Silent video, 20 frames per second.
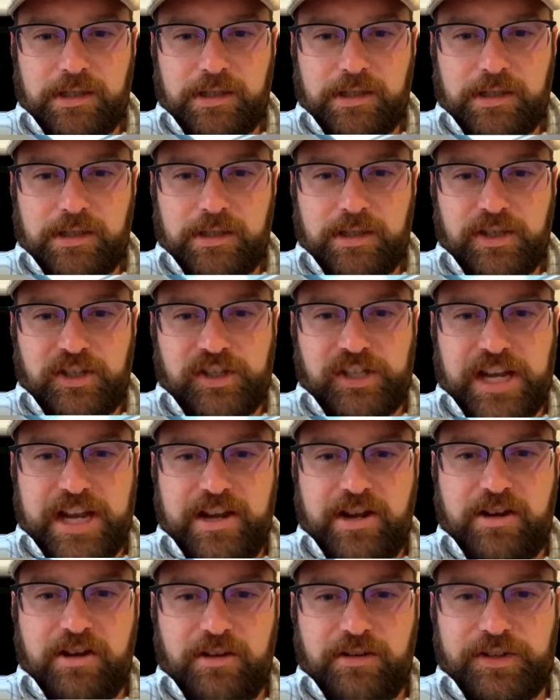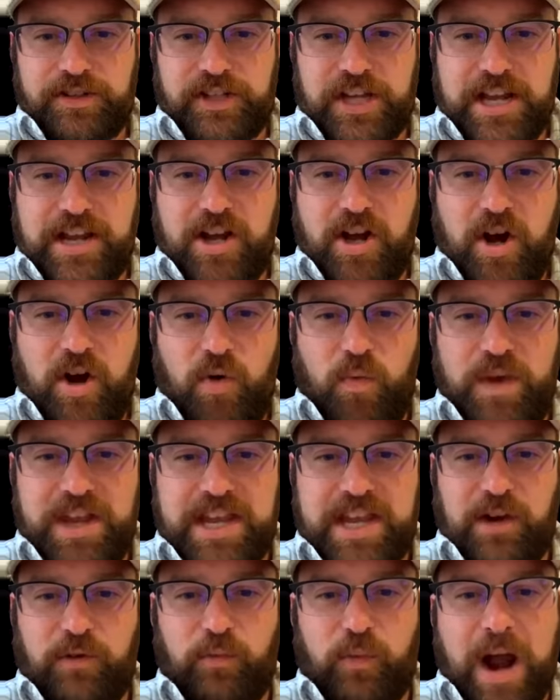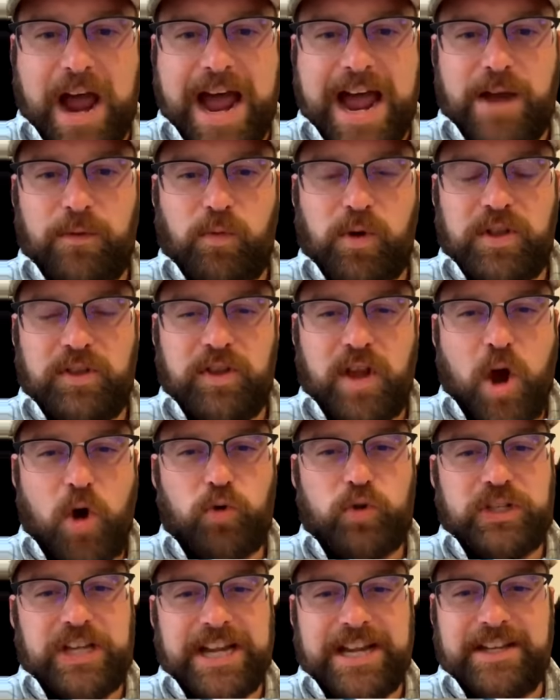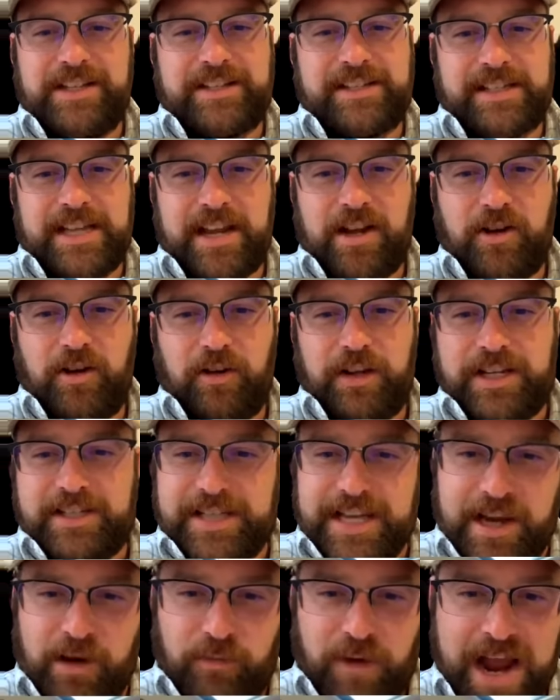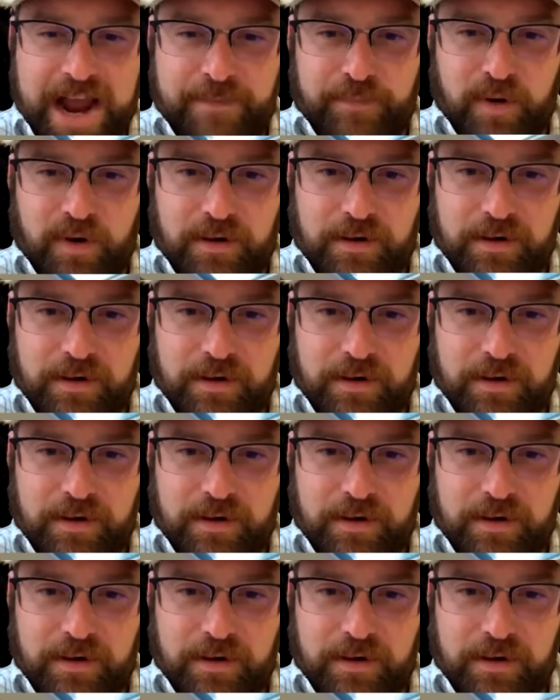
Single, single, we can ride with no tent single. Is he a rapper?